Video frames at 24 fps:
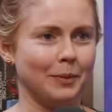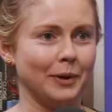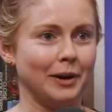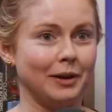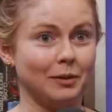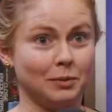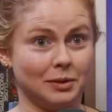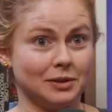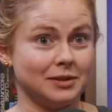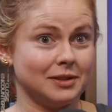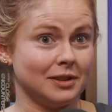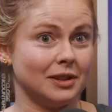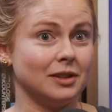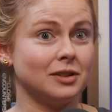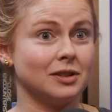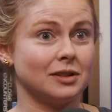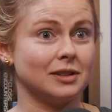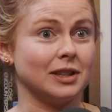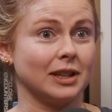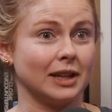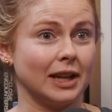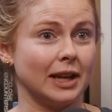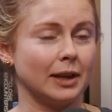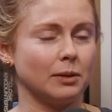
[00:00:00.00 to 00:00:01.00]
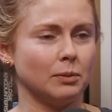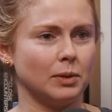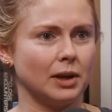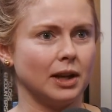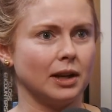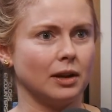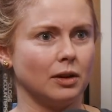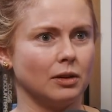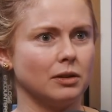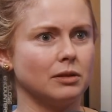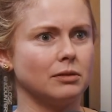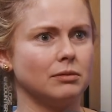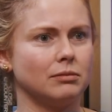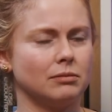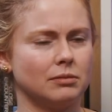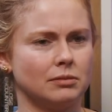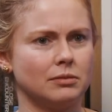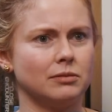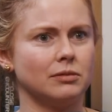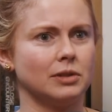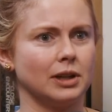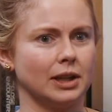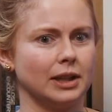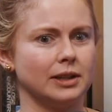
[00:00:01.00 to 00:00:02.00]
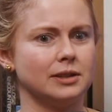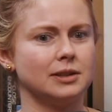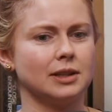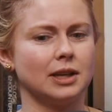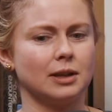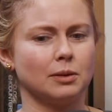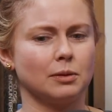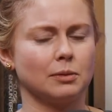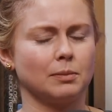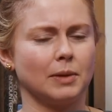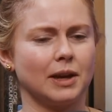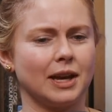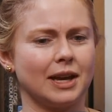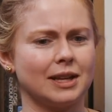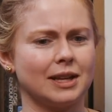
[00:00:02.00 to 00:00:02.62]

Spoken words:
But it was interesting, like when I got really together with my